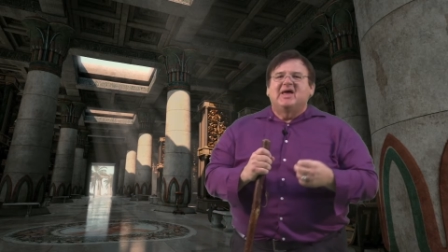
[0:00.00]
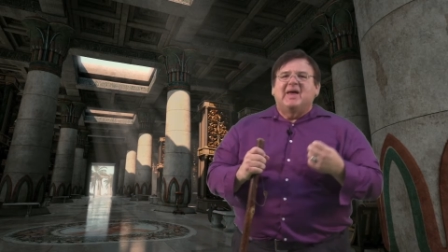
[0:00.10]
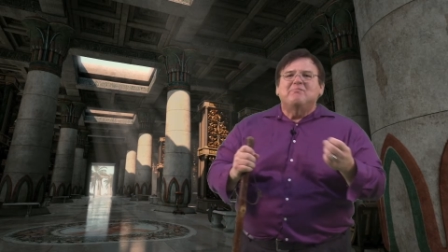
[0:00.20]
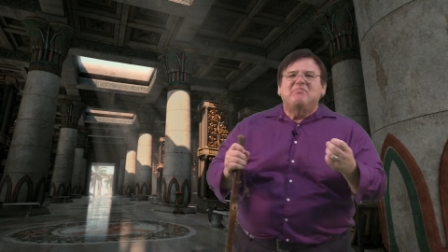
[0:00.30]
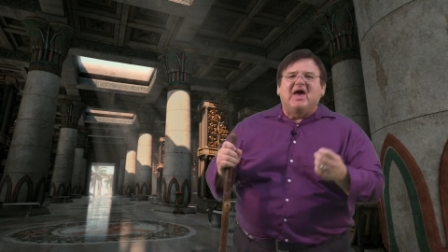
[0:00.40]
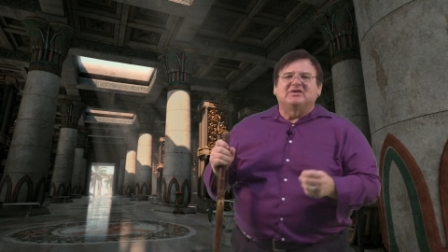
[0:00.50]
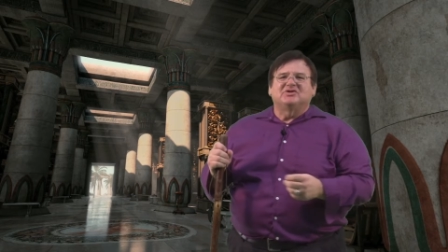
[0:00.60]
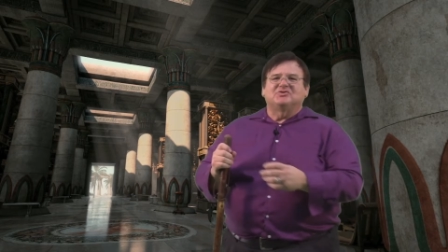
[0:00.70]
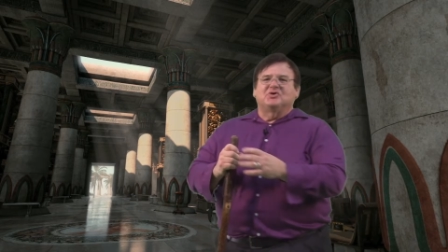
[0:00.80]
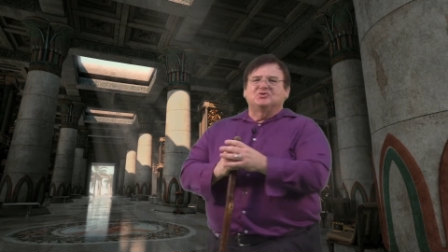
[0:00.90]
and
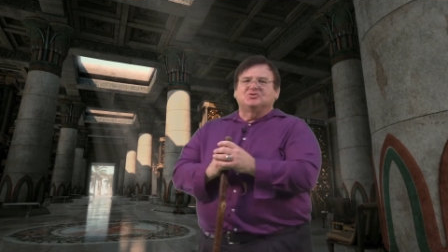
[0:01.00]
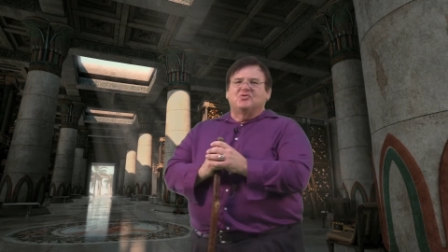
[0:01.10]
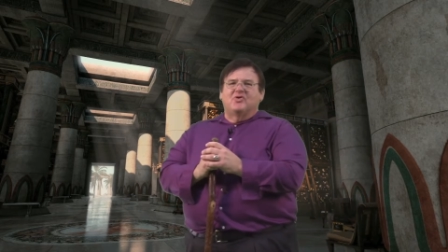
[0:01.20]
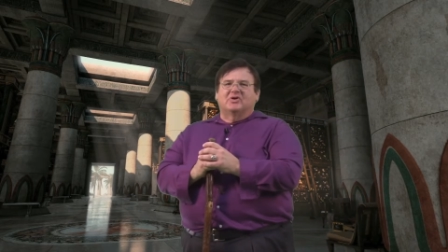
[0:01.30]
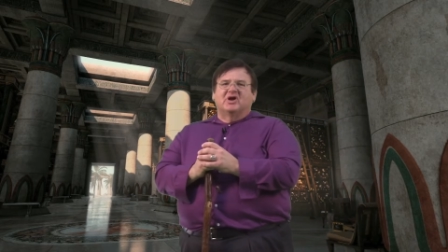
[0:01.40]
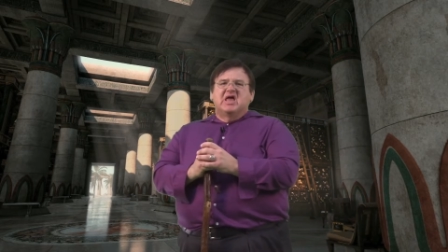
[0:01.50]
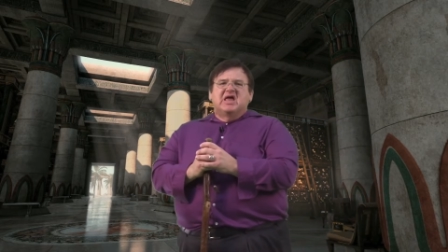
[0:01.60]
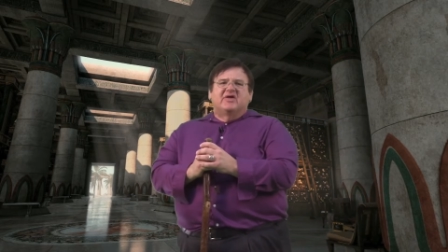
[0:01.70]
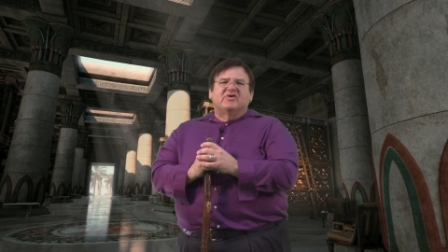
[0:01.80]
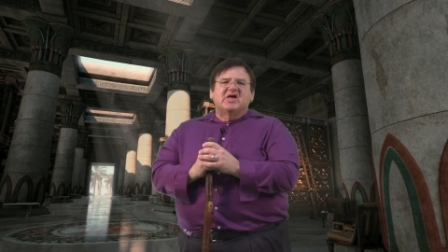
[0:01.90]
best social order
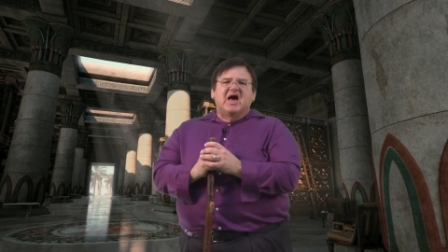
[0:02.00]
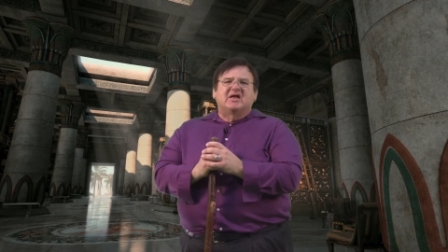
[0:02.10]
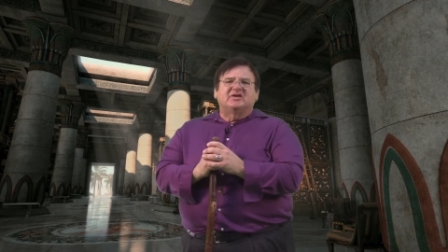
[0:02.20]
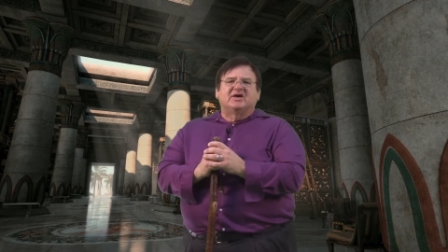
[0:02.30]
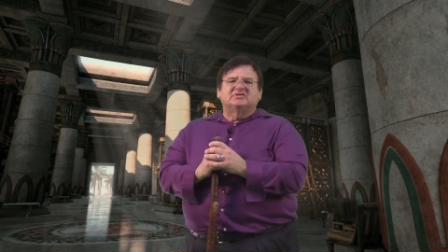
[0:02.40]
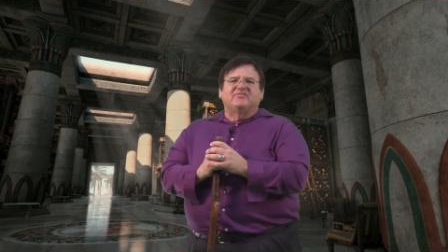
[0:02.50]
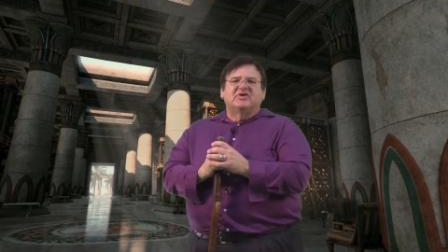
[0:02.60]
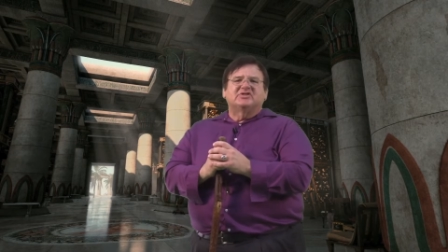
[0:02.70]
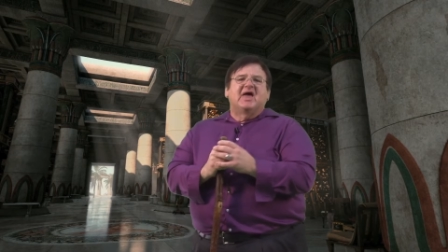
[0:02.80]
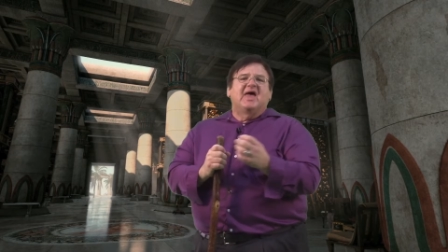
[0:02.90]
in the context of
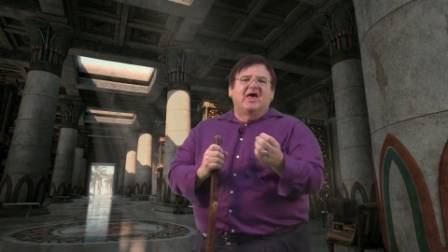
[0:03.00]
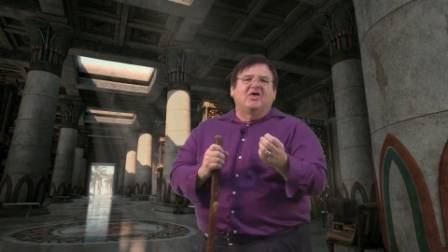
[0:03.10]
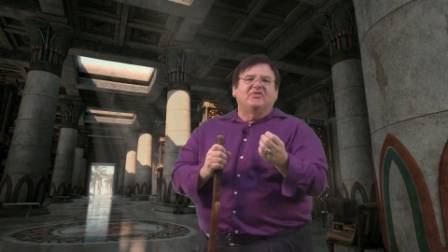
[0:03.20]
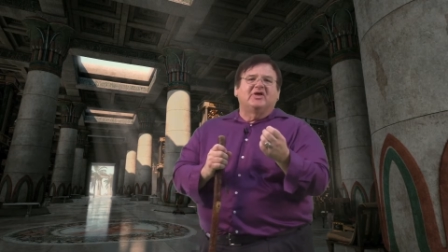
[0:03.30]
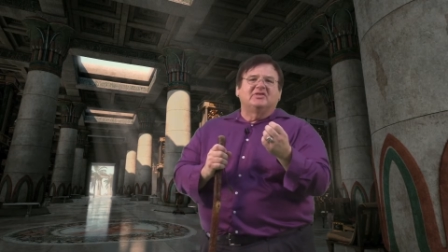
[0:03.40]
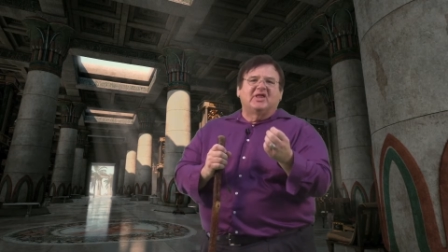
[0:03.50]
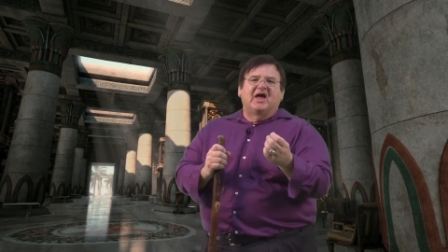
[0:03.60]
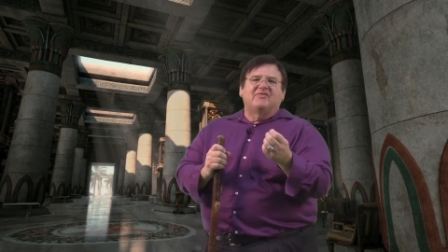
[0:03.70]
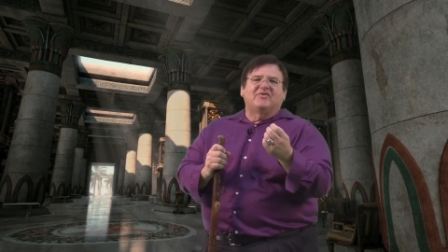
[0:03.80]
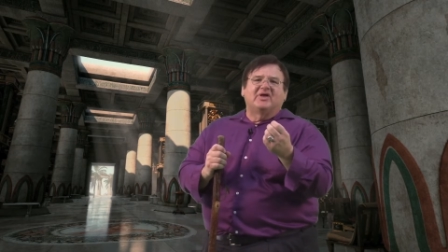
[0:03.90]
this healthy
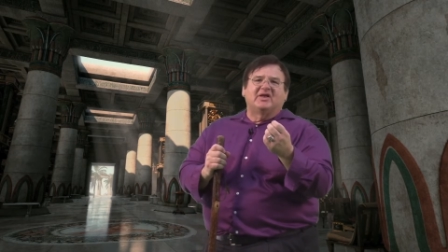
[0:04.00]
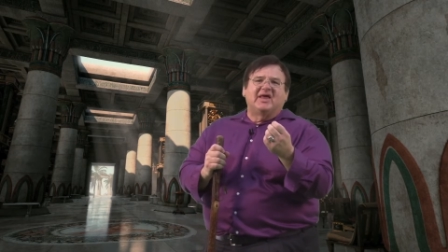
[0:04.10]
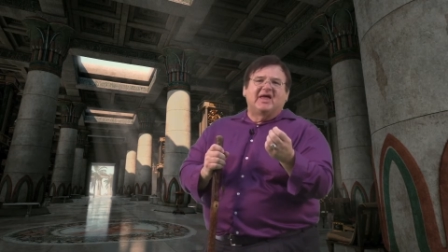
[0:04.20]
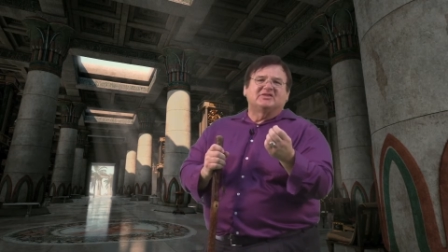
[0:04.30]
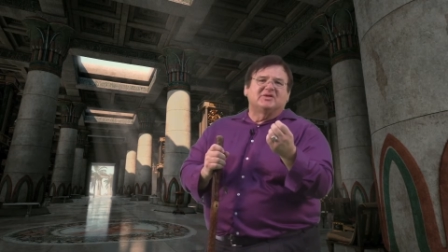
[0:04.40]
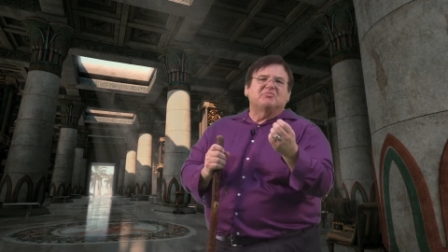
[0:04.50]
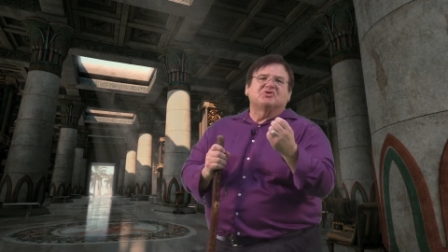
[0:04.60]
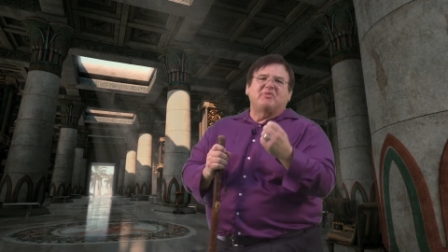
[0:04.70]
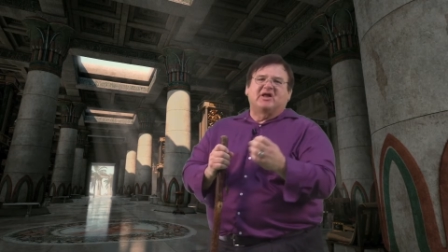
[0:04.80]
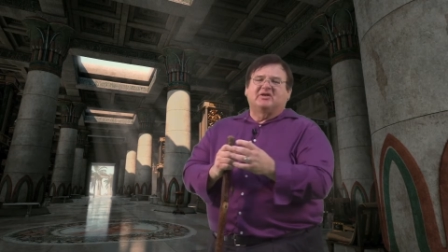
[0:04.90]
life enhancing
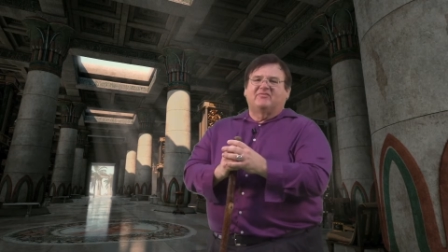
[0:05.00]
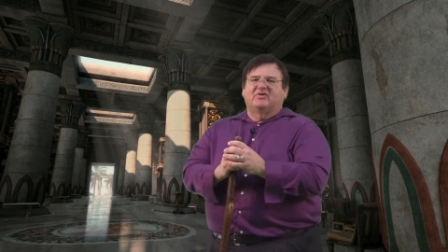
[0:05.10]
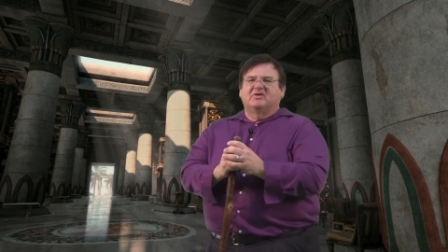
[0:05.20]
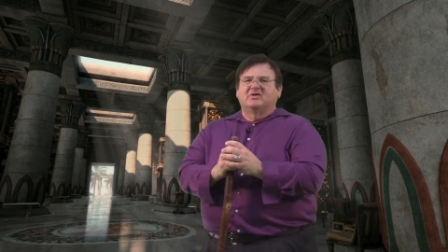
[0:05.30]
perspective.